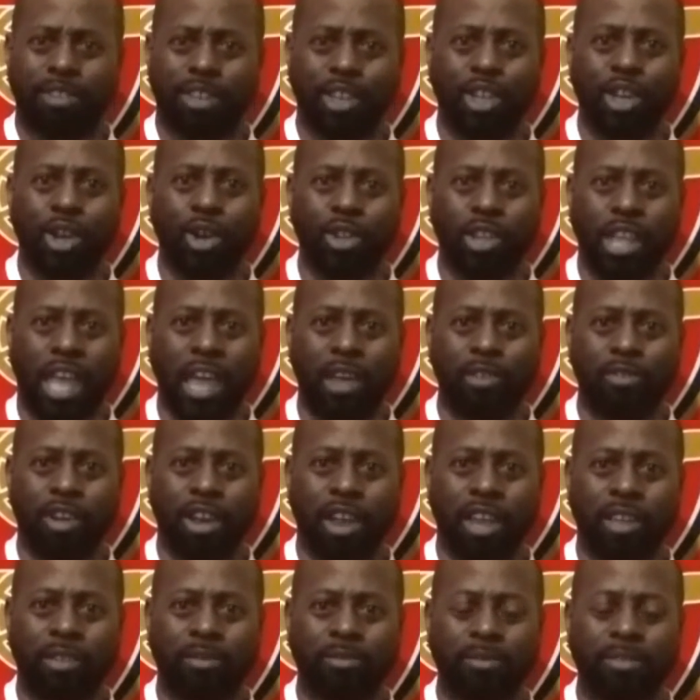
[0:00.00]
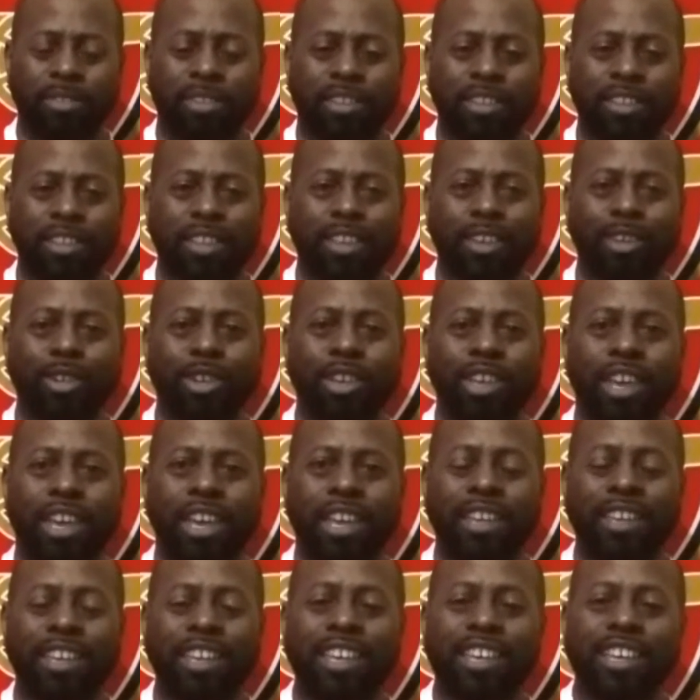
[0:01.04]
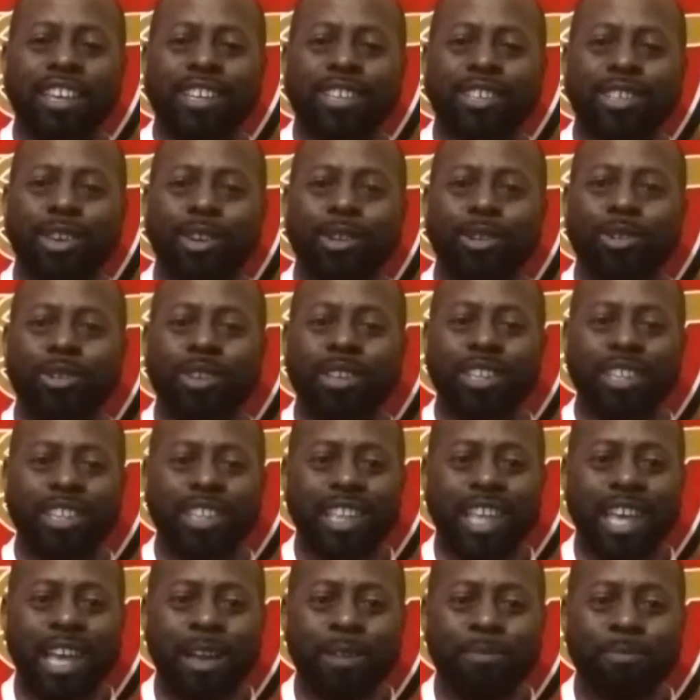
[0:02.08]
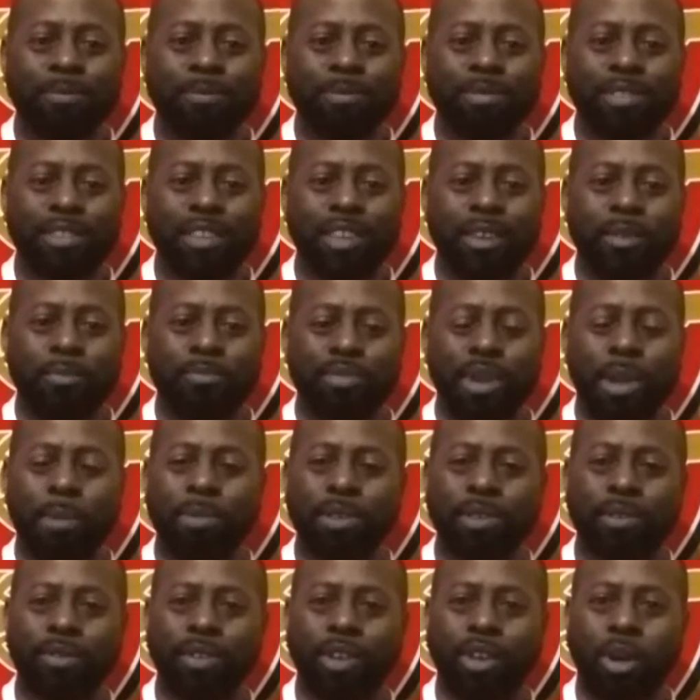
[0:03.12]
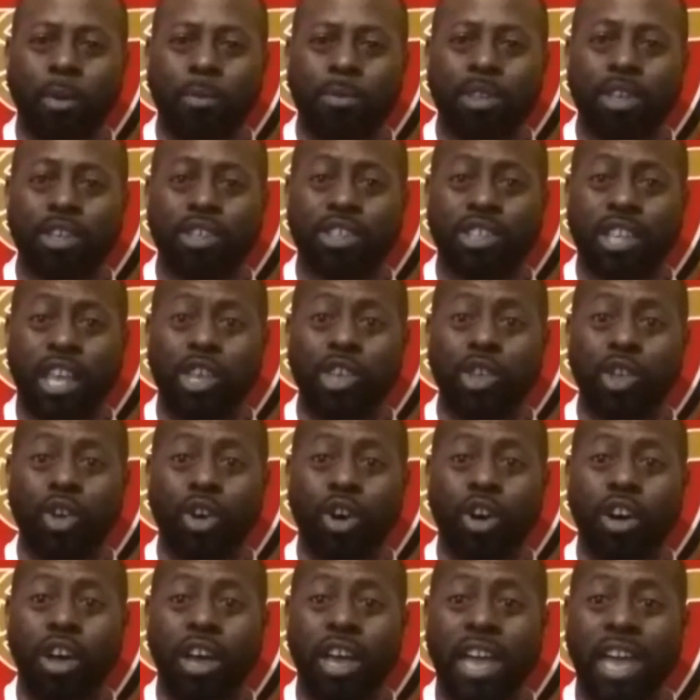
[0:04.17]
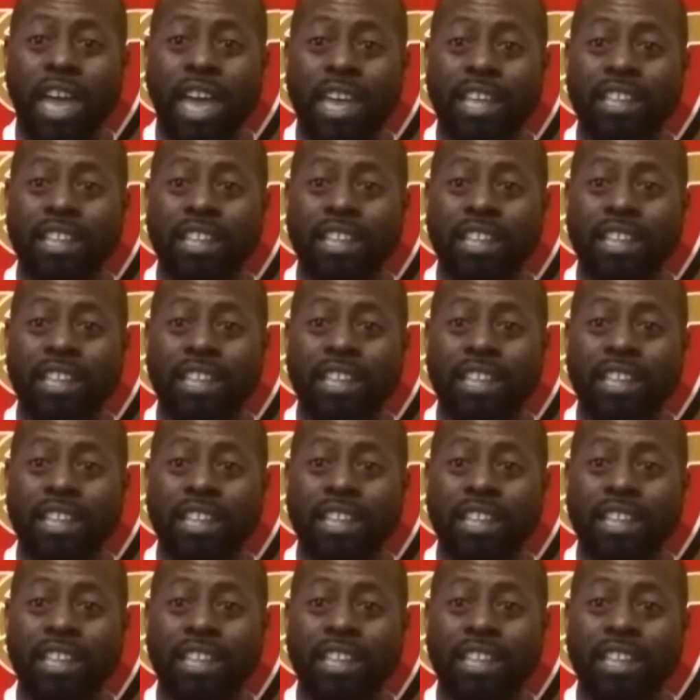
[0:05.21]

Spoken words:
You know that, right? Okay, so the premise of the competition is that you've got